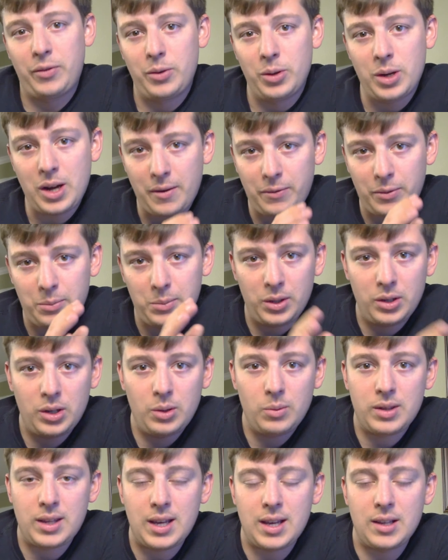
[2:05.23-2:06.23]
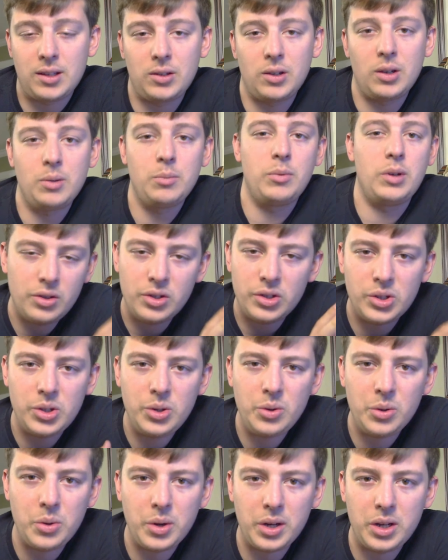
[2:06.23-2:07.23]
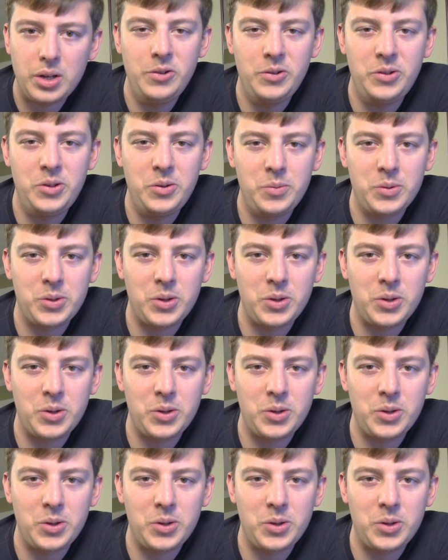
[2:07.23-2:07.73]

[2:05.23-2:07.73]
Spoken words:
If you're not familiar with that term, just do a quick YouTube